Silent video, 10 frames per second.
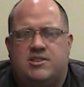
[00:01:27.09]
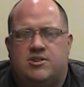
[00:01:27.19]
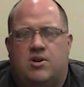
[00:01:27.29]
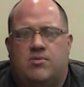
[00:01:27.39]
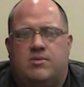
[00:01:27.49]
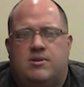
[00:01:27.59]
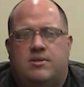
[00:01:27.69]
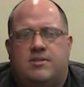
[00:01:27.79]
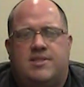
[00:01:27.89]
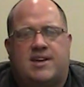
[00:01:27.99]
to note
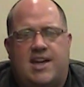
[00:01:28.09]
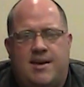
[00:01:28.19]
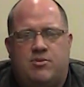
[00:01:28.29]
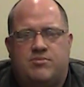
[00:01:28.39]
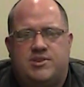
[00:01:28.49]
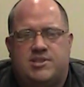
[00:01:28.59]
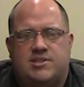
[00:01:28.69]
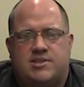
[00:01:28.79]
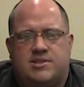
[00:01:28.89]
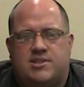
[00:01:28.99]
that the cable
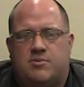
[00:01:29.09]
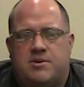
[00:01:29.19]
resistance that